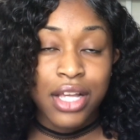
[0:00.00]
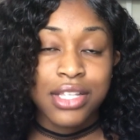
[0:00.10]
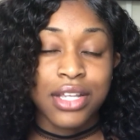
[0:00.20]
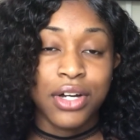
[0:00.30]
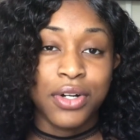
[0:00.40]

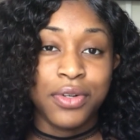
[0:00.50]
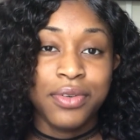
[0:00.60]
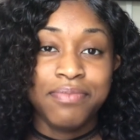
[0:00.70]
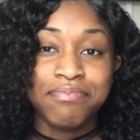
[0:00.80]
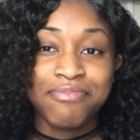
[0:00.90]
So
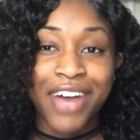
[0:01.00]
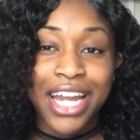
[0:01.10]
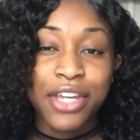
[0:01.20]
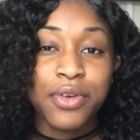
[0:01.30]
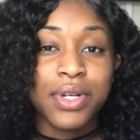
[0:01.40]

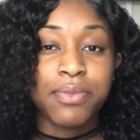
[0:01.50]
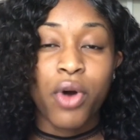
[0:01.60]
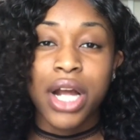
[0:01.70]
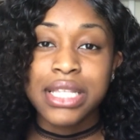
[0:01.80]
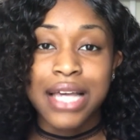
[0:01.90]
finding you a
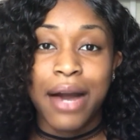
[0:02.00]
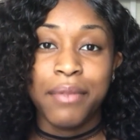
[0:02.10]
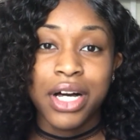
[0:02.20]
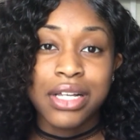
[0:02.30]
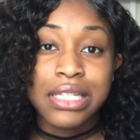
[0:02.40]
part-time
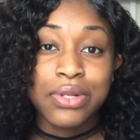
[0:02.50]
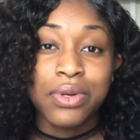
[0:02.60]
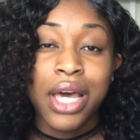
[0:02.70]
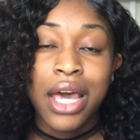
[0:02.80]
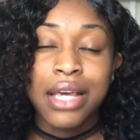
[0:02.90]

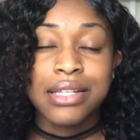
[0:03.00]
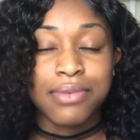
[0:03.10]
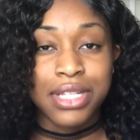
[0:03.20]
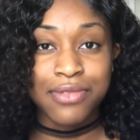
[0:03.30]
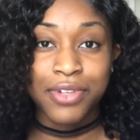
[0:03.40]
hustle is
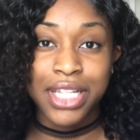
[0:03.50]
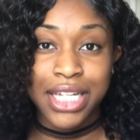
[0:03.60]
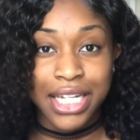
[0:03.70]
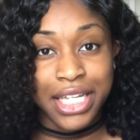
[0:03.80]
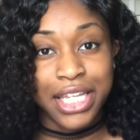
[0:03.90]
what's really
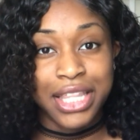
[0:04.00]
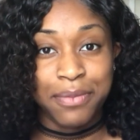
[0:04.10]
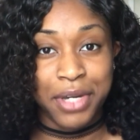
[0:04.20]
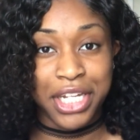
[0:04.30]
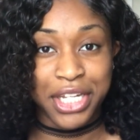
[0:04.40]
going to get the
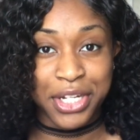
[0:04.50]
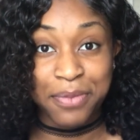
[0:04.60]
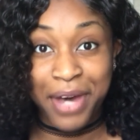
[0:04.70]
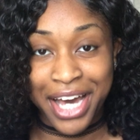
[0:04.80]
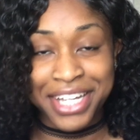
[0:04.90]
money in
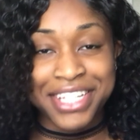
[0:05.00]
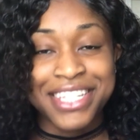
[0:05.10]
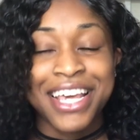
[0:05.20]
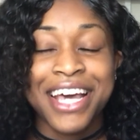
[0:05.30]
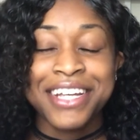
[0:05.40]
your pockets.